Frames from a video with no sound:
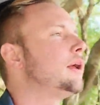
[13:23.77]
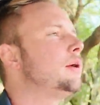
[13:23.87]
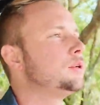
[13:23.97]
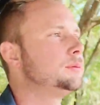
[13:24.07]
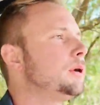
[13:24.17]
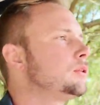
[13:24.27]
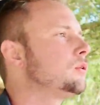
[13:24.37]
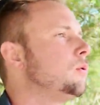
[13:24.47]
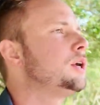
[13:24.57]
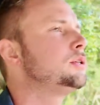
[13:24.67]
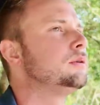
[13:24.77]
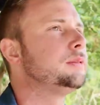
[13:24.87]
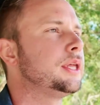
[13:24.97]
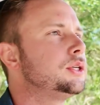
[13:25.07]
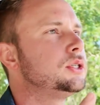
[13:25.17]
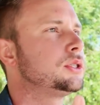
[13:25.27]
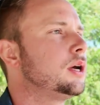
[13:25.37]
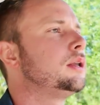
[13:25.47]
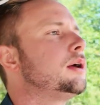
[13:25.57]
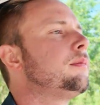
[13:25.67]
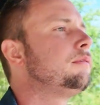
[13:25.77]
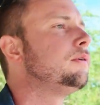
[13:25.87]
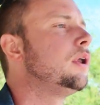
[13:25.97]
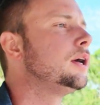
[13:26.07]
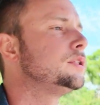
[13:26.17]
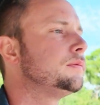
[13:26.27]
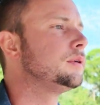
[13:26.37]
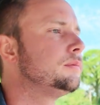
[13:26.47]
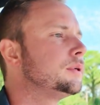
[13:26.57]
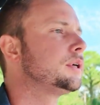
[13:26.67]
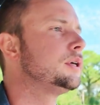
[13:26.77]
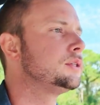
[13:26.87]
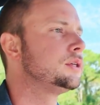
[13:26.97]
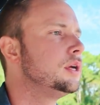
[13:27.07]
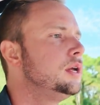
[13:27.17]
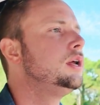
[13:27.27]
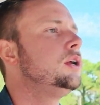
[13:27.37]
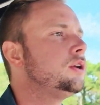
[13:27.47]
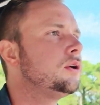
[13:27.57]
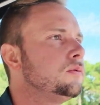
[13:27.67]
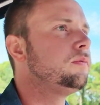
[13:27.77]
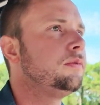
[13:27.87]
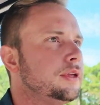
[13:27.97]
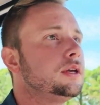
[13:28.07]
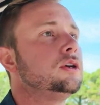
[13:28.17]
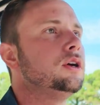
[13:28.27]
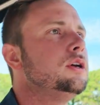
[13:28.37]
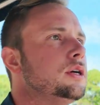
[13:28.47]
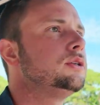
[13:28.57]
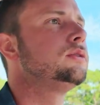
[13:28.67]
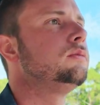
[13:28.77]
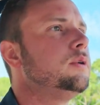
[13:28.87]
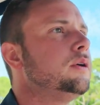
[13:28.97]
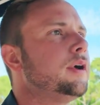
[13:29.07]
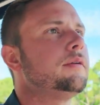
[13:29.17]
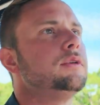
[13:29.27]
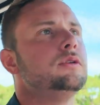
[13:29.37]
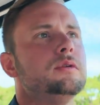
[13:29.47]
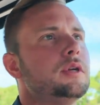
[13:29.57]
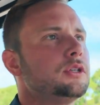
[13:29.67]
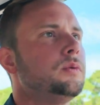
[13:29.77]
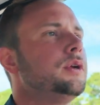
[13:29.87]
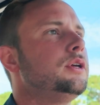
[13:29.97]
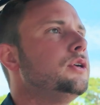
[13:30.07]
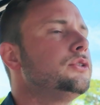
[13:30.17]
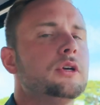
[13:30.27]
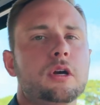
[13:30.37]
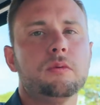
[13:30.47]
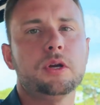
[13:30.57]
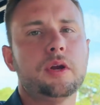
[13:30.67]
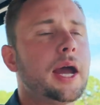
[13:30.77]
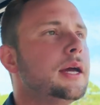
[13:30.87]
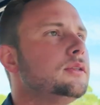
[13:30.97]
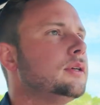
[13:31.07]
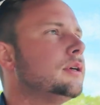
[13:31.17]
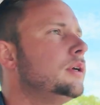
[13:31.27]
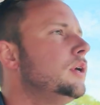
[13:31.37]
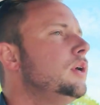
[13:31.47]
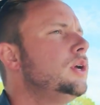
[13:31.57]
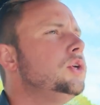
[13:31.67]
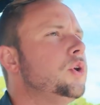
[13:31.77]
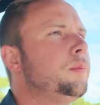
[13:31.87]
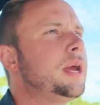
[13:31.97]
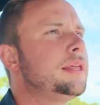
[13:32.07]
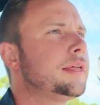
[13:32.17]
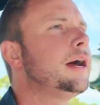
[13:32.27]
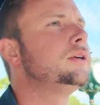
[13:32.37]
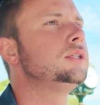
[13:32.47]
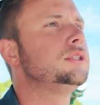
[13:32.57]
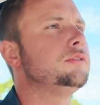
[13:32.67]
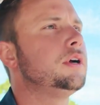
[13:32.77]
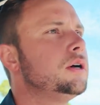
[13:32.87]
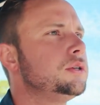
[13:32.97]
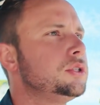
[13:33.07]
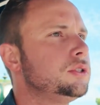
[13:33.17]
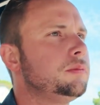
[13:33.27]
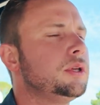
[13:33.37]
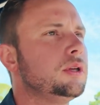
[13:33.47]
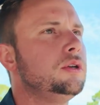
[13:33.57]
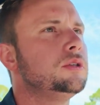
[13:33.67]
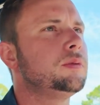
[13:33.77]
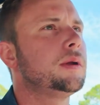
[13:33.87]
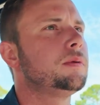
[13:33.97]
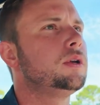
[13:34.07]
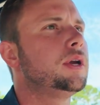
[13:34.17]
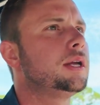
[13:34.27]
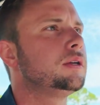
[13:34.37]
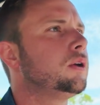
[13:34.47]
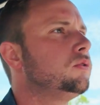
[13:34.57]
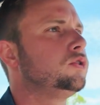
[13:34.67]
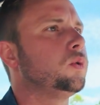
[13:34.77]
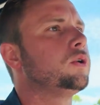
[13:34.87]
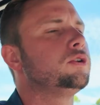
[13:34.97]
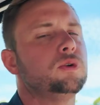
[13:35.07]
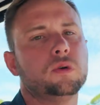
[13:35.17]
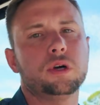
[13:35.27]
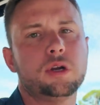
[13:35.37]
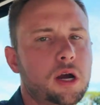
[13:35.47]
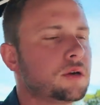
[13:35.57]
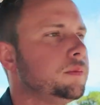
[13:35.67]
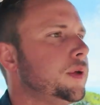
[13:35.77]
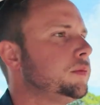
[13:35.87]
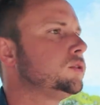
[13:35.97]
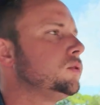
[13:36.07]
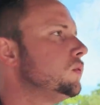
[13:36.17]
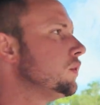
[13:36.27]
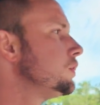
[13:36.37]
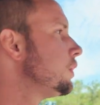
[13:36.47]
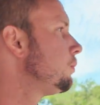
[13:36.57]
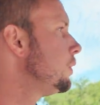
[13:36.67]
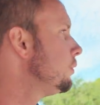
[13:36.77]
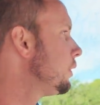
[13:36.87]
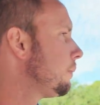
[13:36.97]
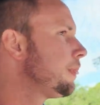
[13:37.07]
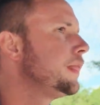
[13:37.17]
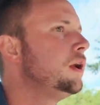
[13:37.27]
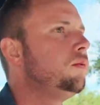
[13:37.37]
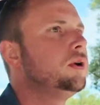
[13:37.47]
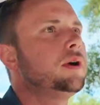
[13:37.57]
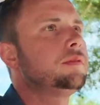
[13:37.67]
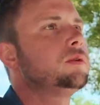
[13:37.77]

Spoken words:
respect the question, but that's just kind of like my philosophy, because, thank goodness we don't have to do like 20 years ago where you had to, pay thousands of dollars just to be in the newspaper. You had to go door to door and knock on people's doors. We don't have